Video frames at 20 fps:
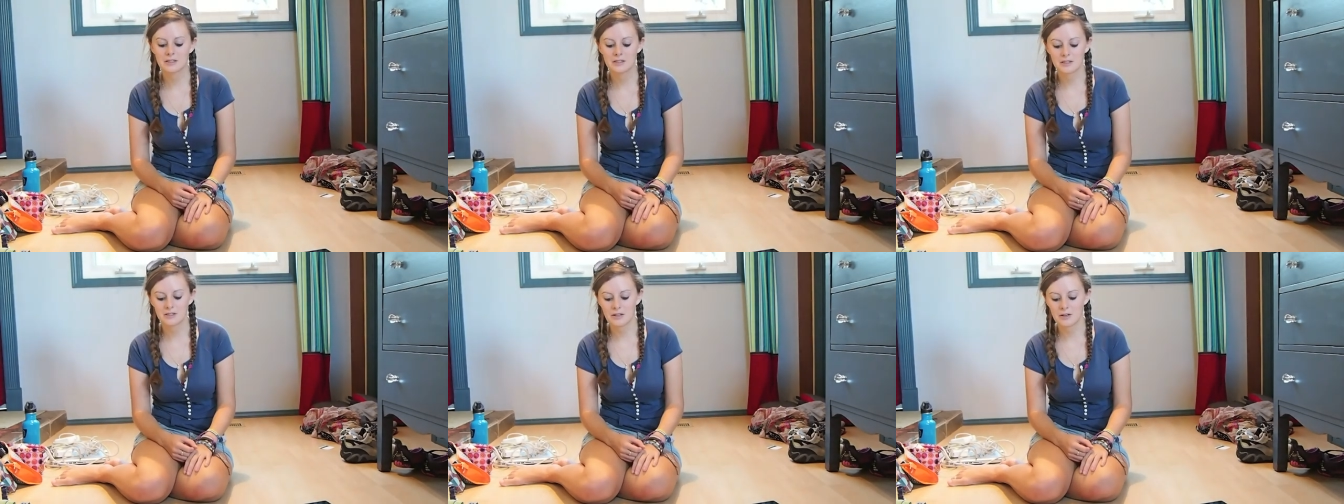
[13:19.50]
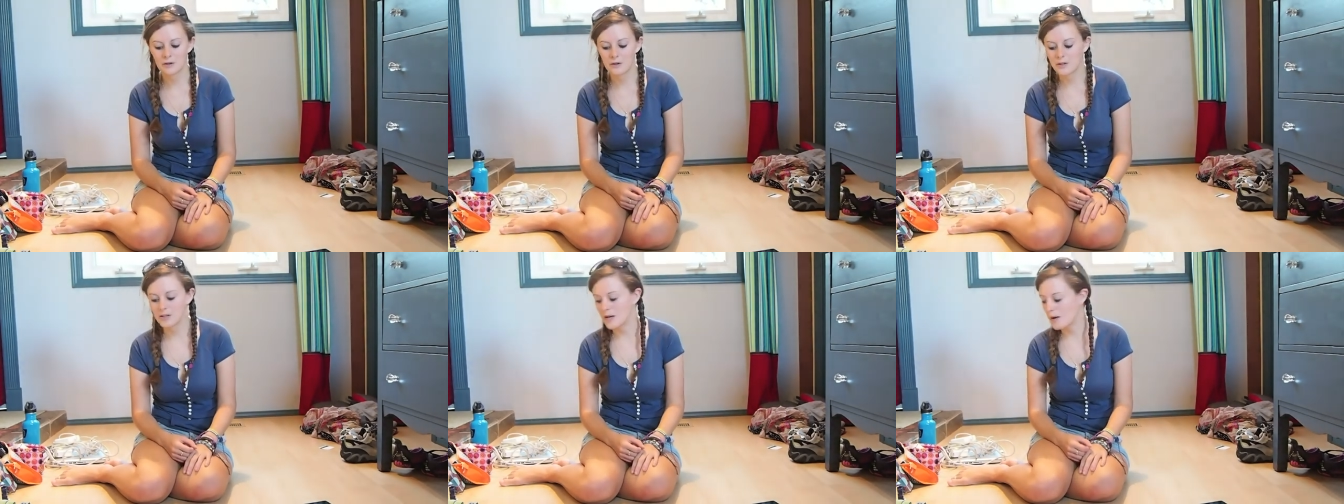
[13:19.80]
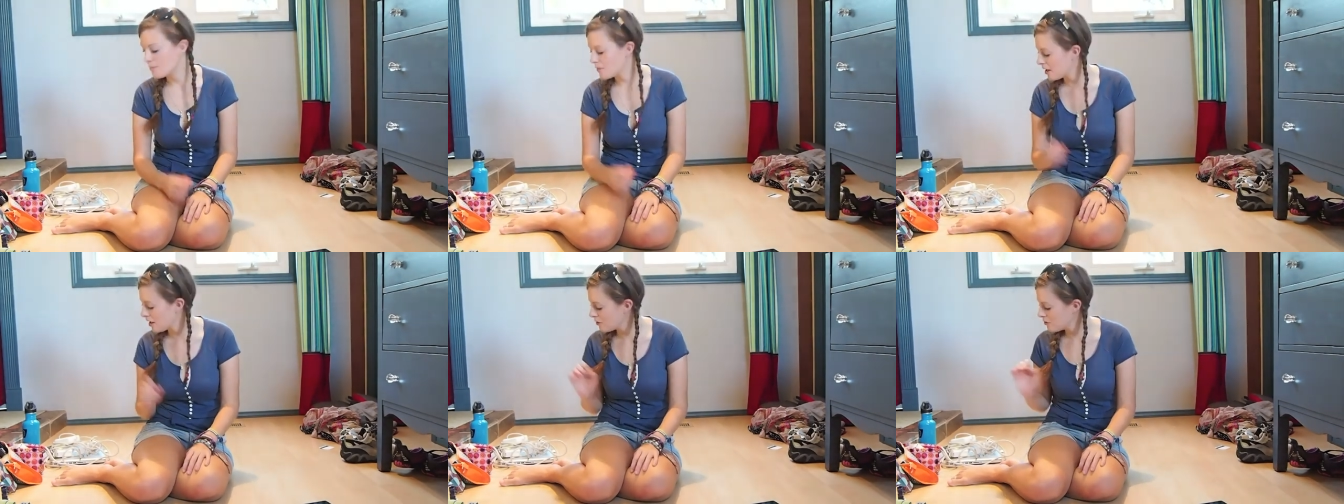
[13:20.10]
So
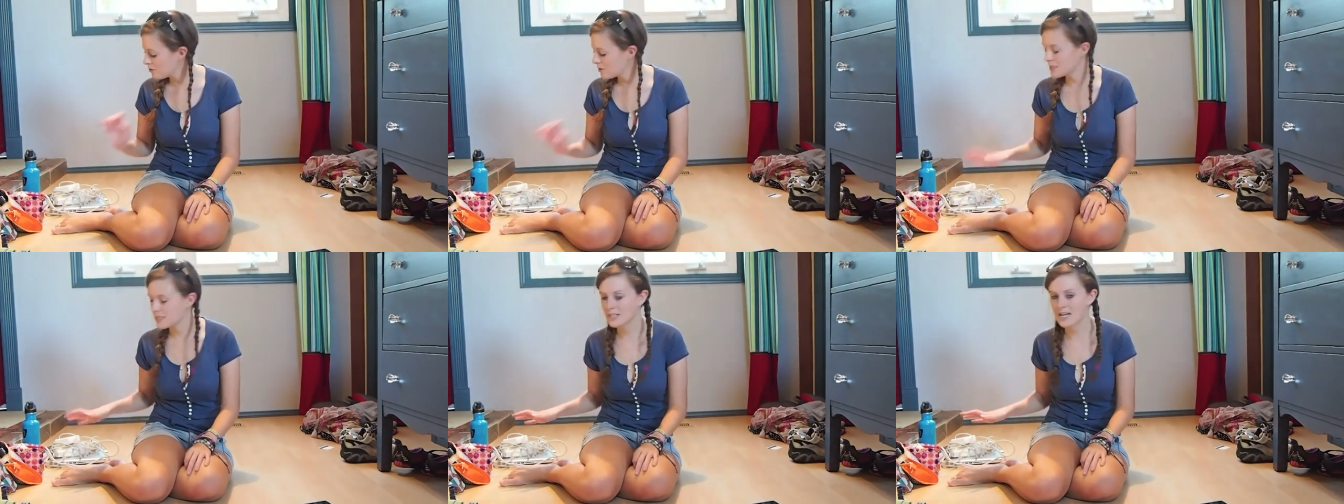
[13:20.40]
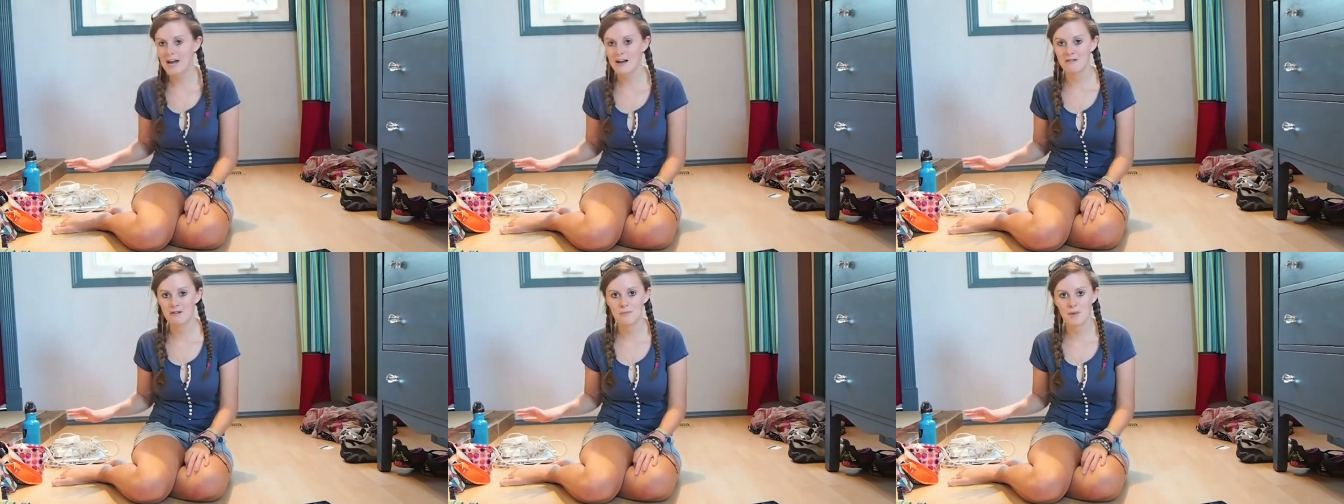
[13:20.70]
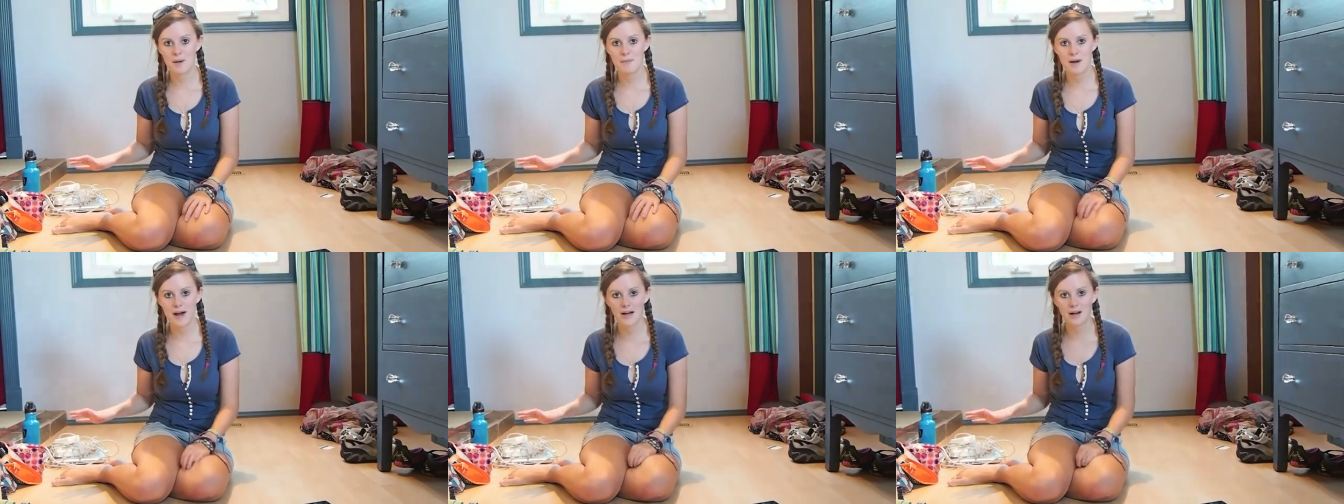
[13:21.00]
yeah, I always carry
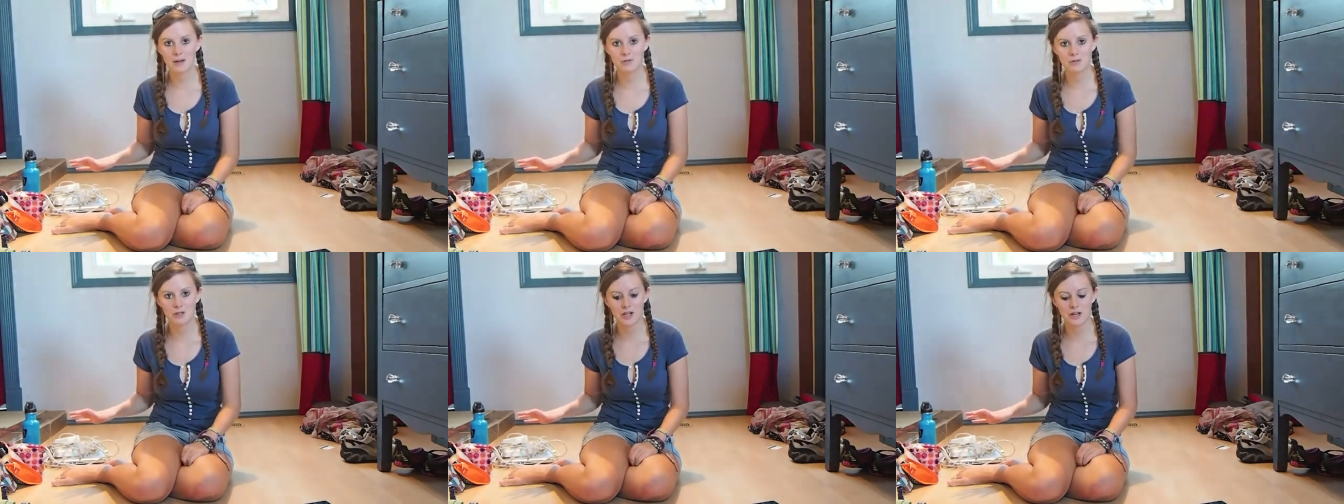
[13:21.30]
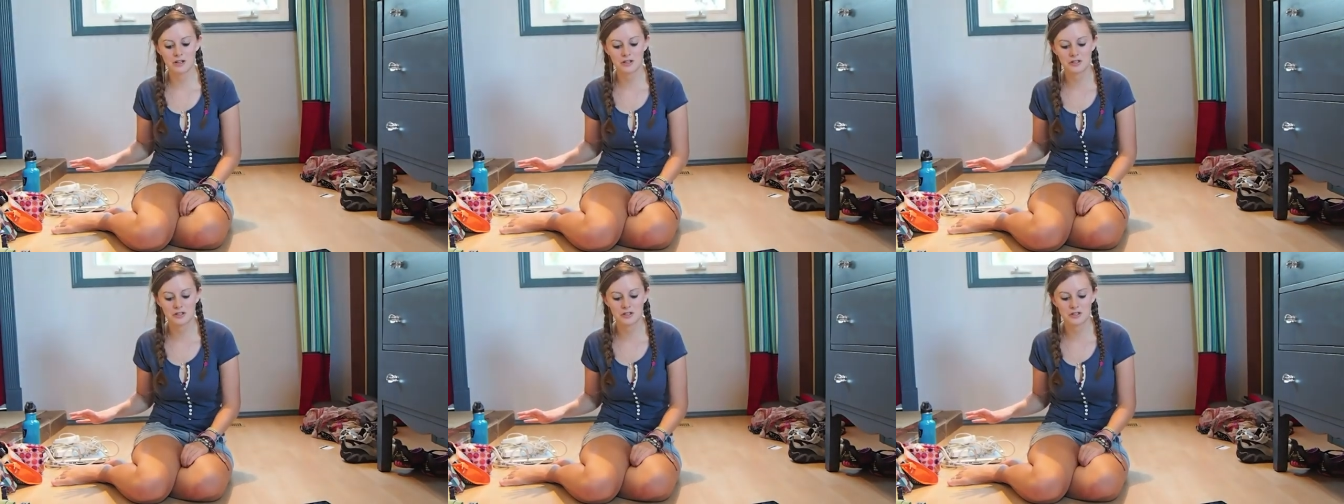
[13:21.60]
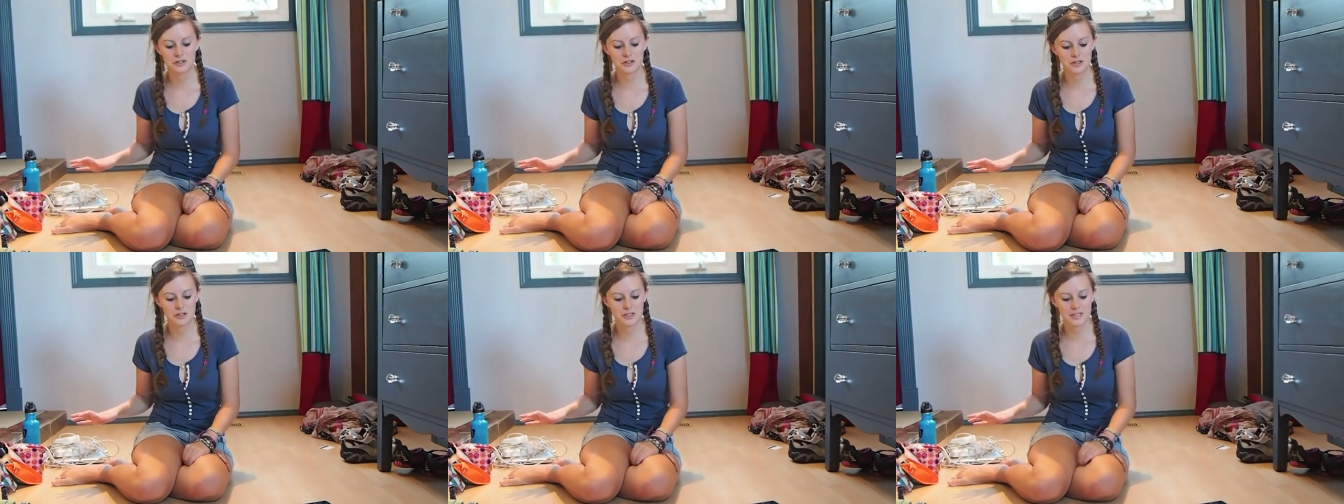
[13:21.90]
my backup chargers
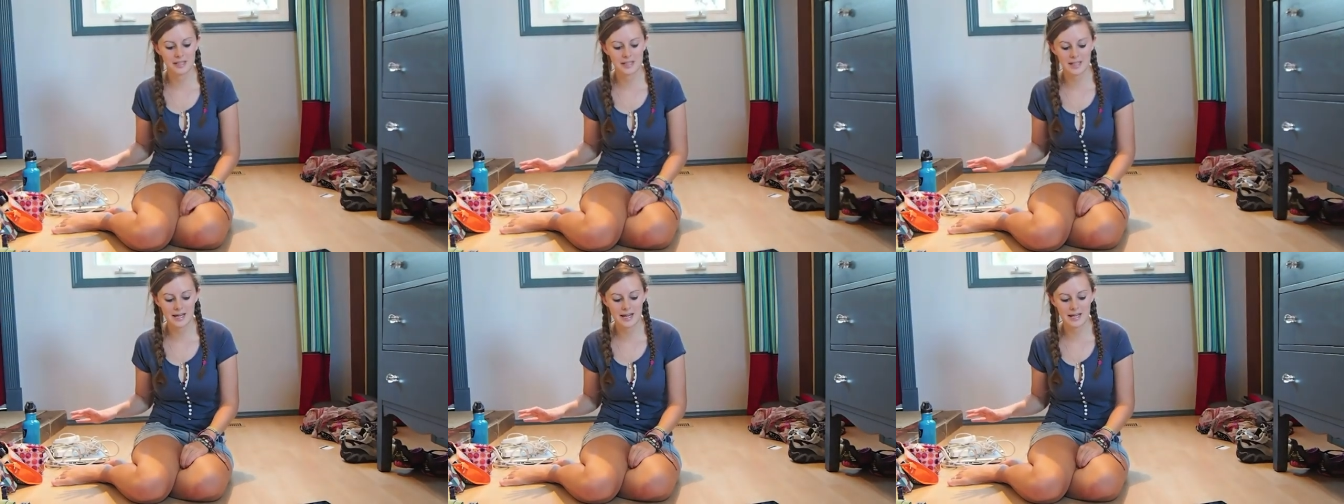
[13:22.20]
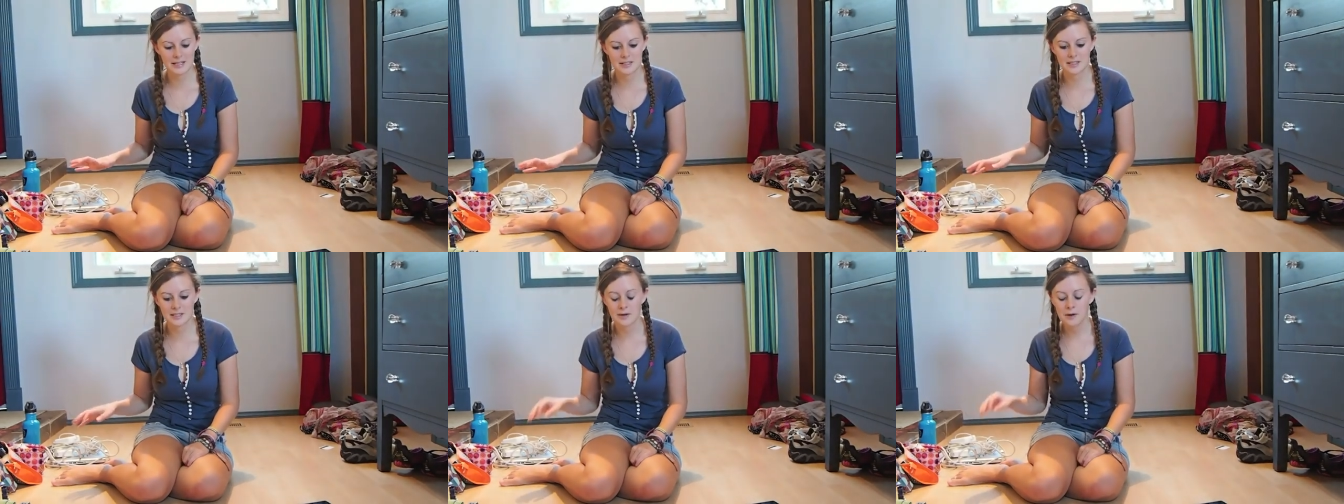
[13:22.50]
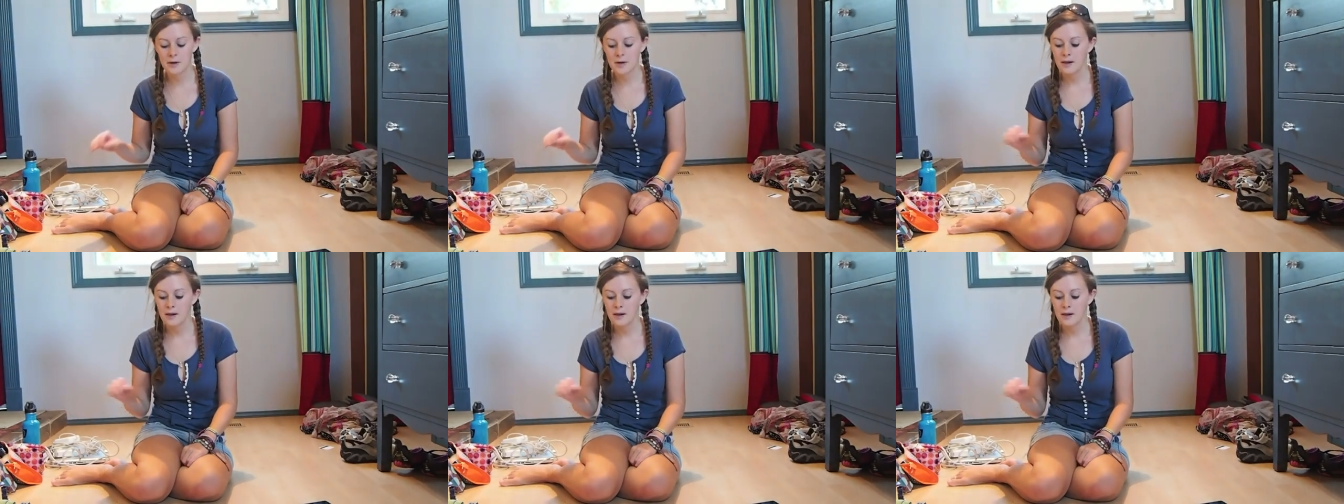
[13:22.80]
just in case.